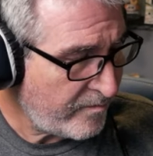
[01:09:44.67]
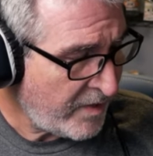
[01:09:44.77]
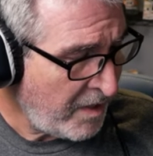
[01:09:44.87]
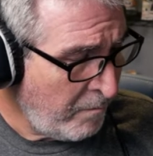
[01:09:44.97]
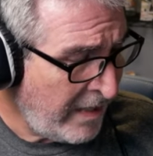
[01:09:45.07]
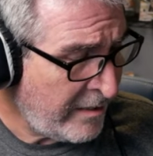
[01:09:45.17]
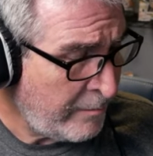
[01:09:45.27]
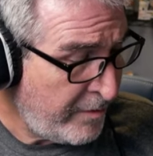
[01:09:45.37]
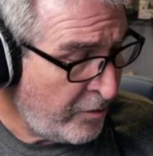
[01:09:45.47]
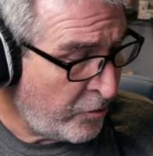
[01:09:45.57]
My
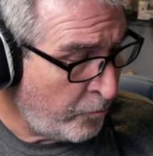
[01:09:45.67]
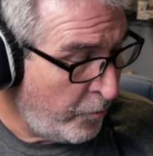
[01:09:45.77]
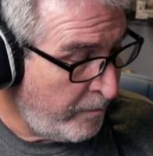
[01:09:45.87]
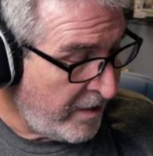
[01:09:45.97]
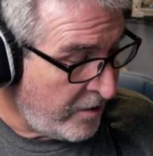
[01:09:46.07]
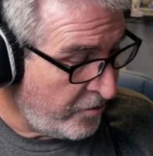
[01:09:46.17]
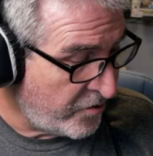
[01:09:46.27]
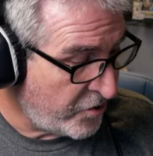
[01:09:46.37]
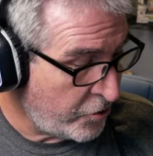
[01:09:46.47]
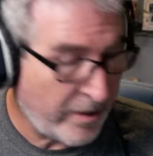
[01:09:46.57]
computer would be
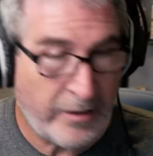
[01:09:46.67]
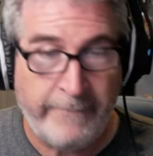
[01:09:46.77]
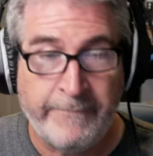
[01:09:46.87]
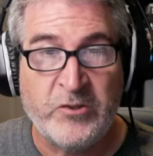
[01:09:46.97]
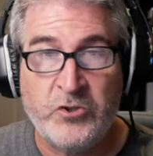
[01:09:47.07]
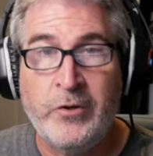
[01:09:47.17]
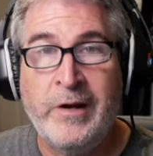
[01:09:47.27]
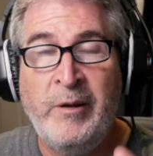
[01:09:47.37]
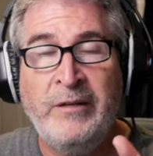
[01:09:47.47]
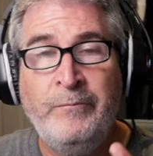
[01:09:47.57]
used strictly for
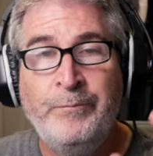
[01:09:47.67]
streaming.